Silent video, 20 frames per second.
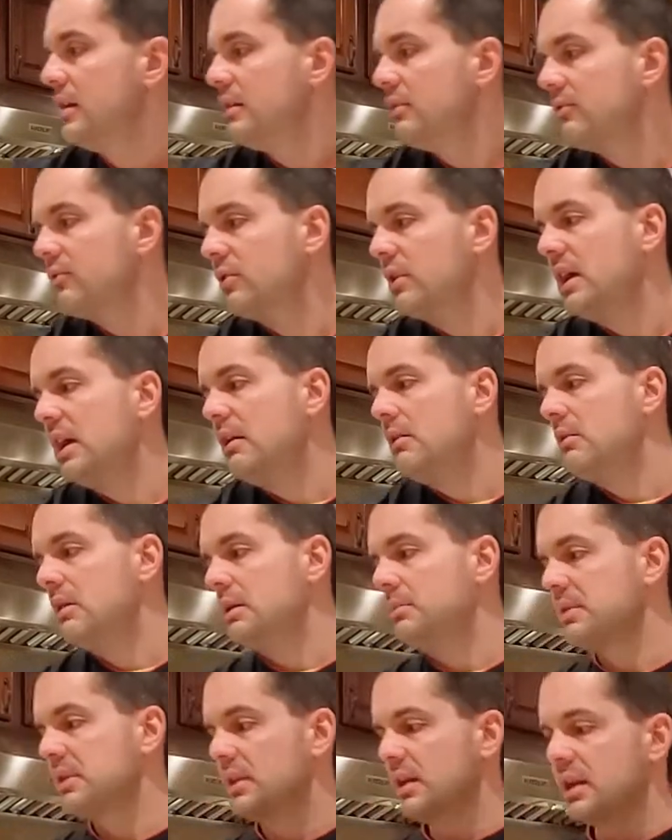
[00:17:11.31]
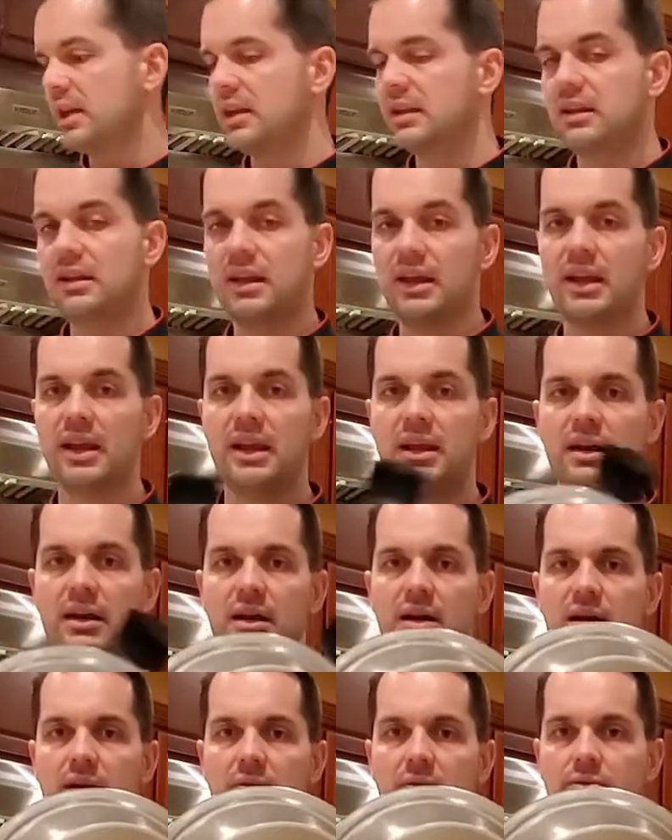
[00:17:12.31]
For now, I'm going to get
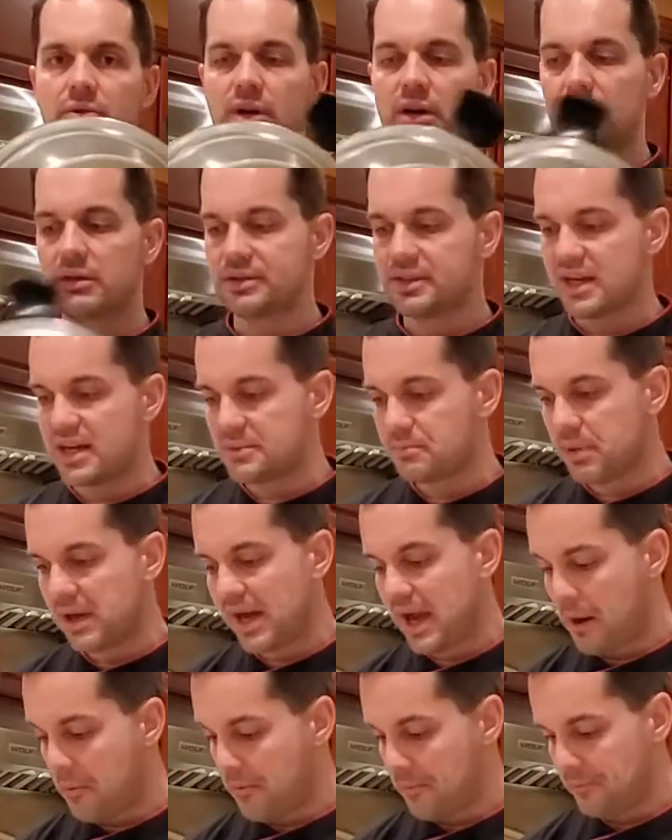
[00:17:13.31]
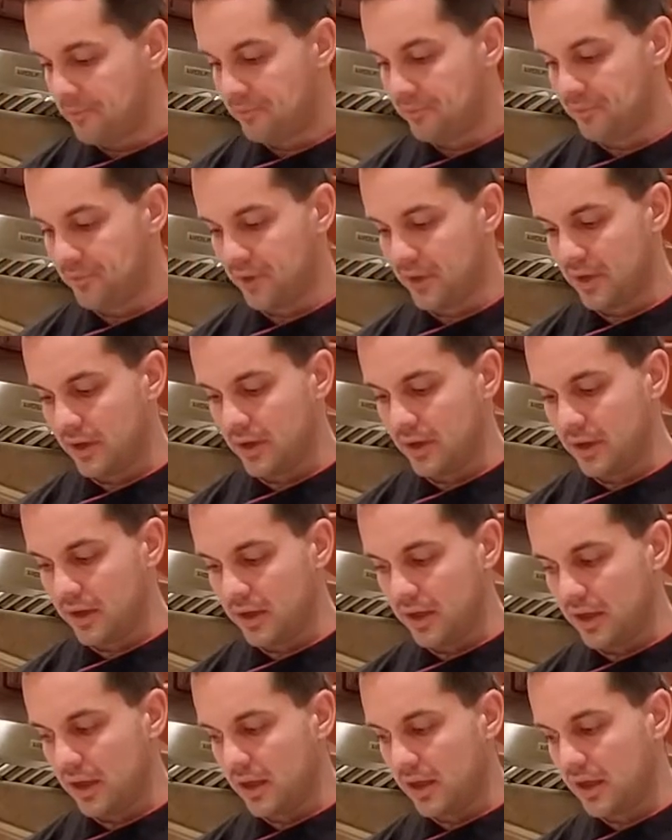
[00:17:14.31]
a regular size pot.
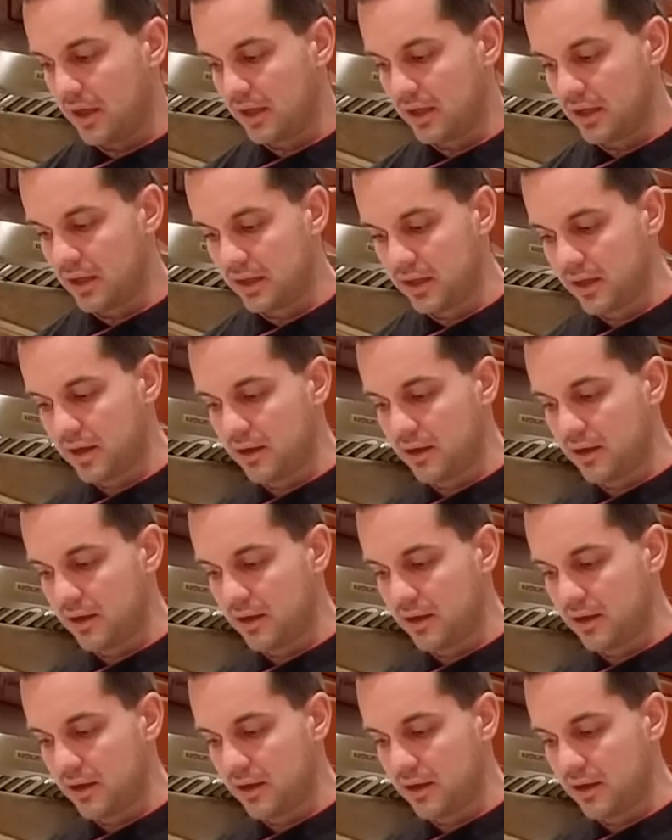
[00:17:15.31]
And